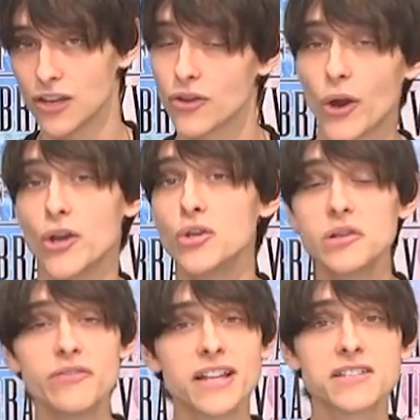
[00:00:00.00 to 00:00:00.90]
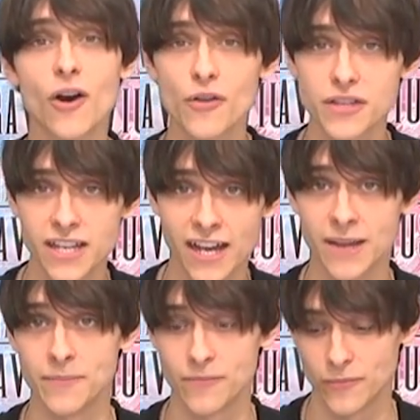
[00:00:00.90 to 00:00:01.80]
there are new events all the
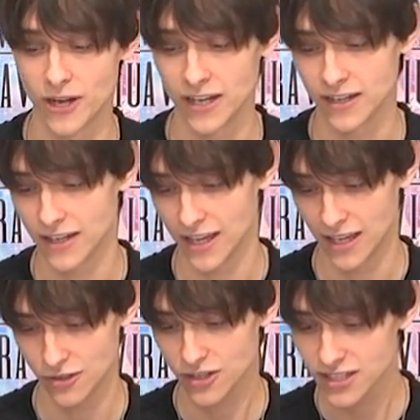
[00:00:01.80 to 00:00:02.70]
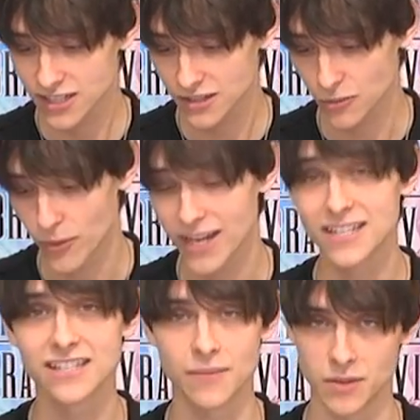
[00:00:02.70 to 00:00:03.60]
time, right? And you can see the raid
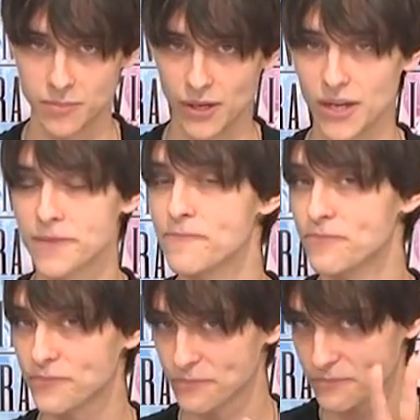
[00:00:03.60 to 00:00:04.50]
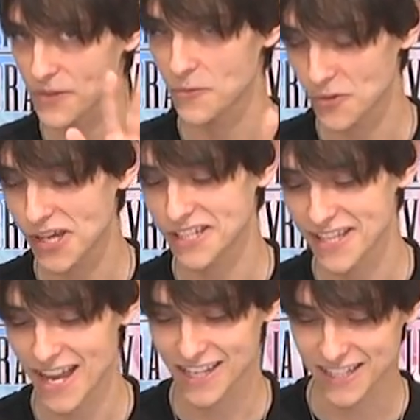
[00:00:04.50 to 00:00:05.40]
summon period. We'll get to
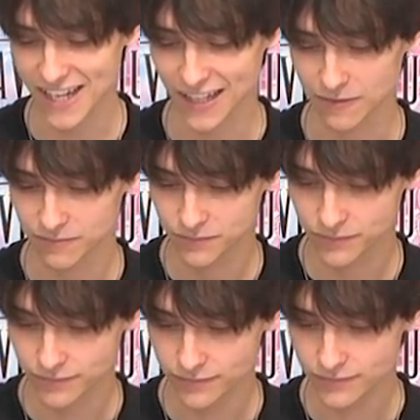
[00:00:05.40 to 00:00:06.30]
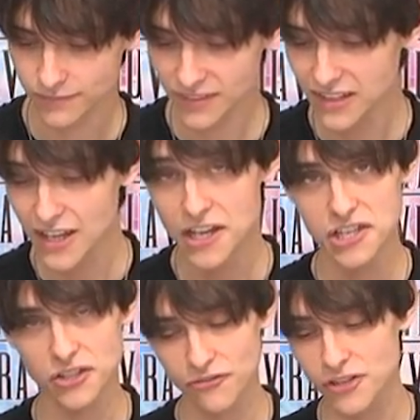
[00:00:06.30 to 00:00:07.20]
that in a second.
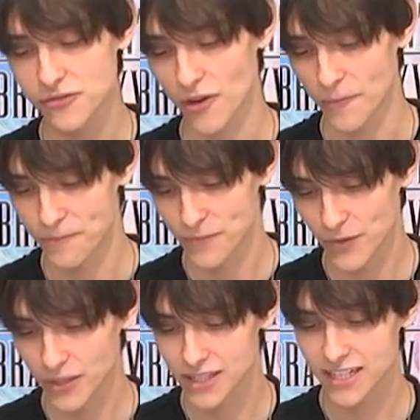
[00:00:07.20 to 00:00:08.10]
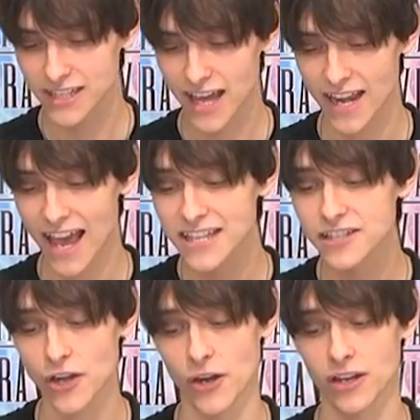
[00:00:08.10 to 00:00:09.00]
So first of all, you can see that
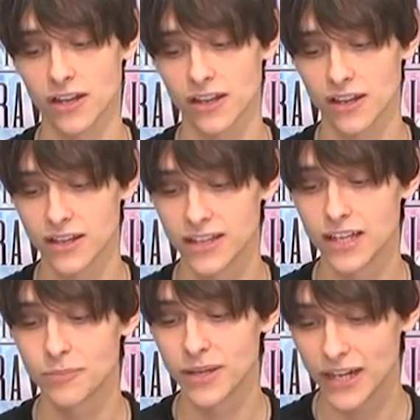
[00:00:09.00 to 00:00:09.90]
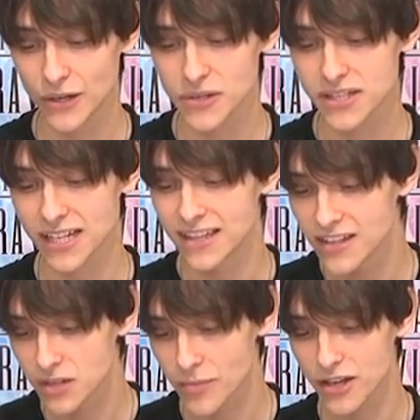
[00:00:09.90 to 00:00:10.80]
Estark, he appears in
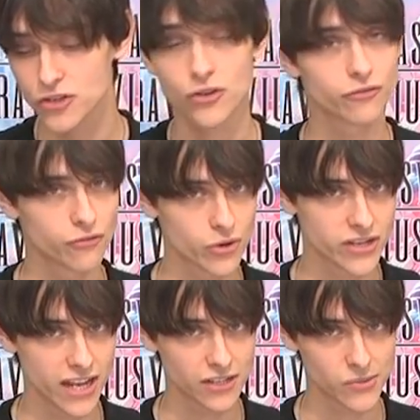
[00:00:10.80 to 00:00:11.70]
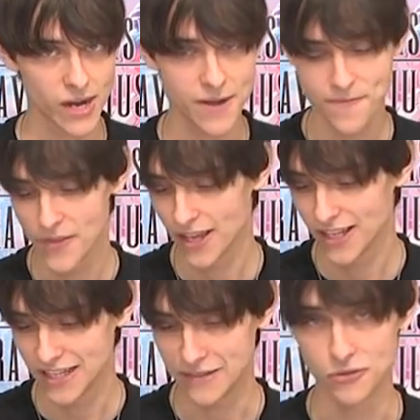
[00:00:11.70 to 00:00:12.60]
the dimensional vortex, right?
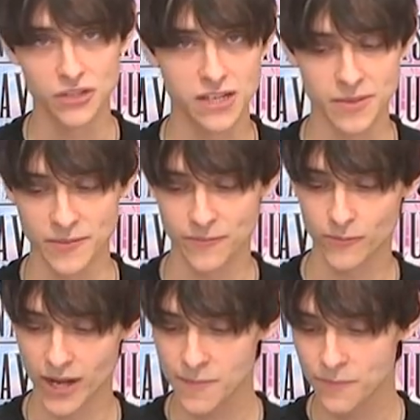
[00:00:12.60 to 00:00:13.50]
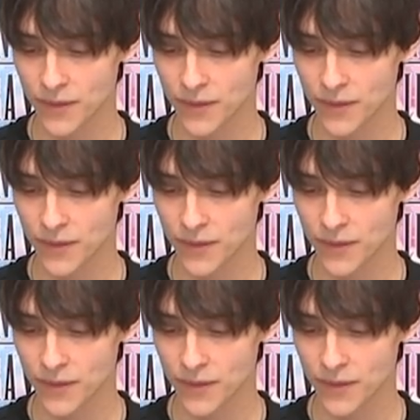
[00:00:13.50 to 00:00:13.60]
Evil demon, right?